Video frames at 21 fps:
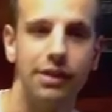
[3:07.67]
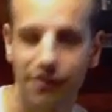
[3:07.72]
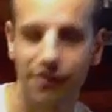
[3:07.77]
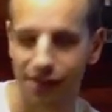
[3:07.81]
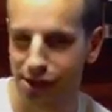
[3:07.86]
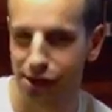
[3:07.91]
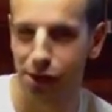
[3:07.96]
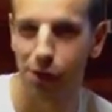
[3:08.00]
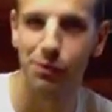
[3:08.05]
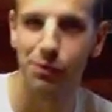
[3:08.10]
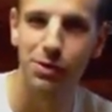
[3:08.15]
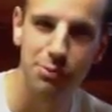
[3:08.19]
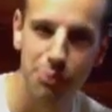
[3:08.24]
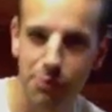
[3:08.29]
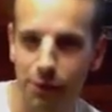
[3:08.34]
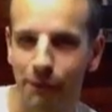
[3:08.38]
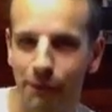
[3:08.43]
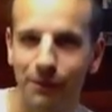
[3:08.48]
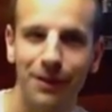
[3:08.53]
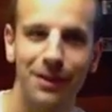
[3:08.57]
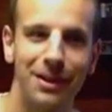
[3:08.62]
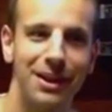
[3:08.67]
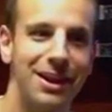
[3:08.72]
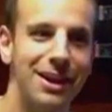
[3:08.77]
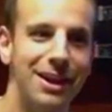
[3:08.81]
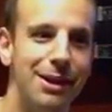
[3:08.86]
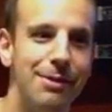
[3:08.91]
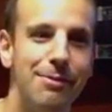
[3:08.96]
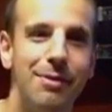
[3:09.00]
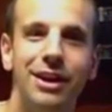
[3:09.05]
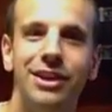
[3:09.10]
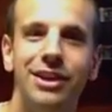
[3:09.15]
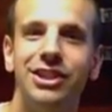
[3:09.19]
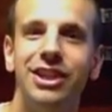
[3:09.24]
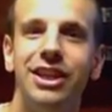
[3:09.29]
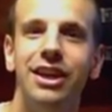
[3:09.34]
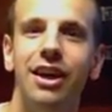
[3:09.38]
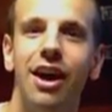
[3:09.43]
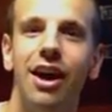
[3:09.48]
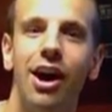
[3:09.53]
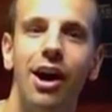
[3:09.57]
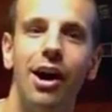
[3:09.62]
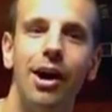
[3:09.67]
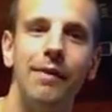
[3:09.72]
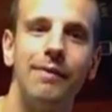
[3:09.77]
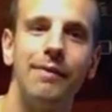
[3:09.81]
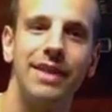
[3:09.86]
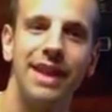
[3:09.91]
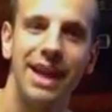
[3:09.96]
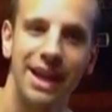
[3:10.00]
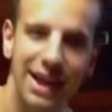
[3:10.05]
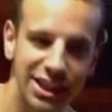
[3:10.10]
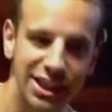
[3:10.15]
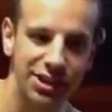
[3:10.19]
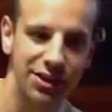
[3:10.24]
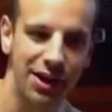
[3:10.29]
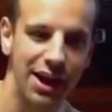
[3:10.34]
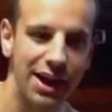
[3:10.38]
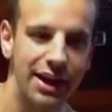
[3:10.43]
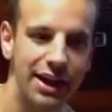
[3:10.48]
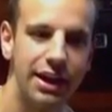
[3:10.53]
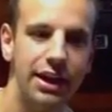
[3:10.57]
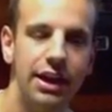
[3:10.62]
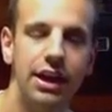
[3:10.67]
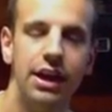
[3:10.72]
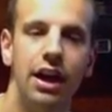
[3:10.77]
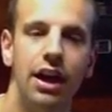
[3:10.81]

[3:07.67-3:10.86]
you know, youthful image that I try to,